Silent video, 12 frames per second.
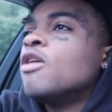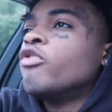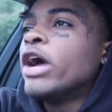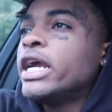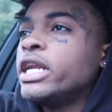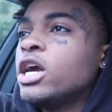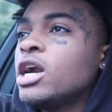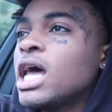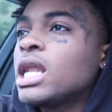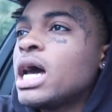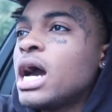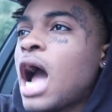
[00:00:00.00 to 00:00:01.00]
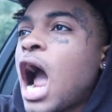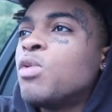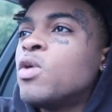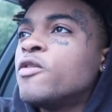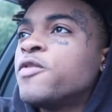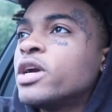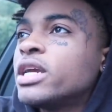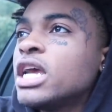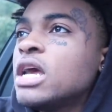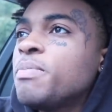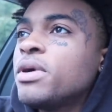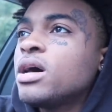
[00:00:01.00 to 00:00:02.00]
Right there, that line. I won't
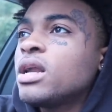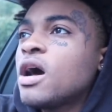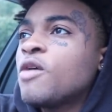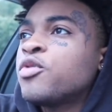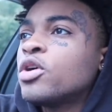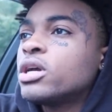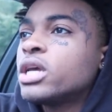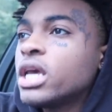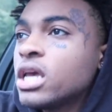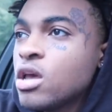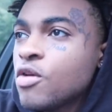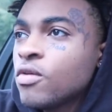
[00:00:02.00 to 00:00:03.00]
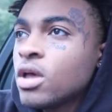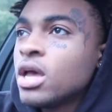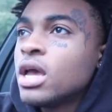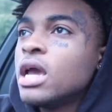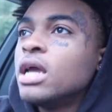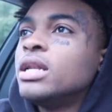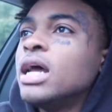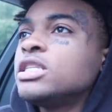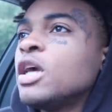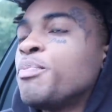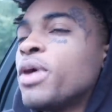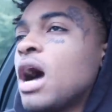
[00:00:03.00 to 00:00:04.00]
forget, but I'll forgive.
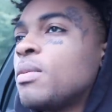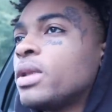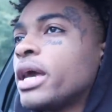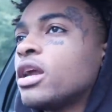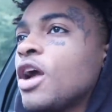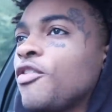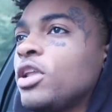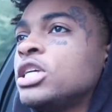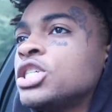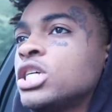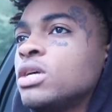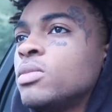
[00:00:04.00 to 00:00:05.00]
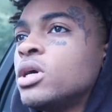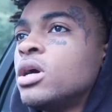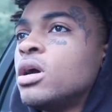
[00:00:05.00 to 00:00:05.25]
That's a problem. Like in our relationship,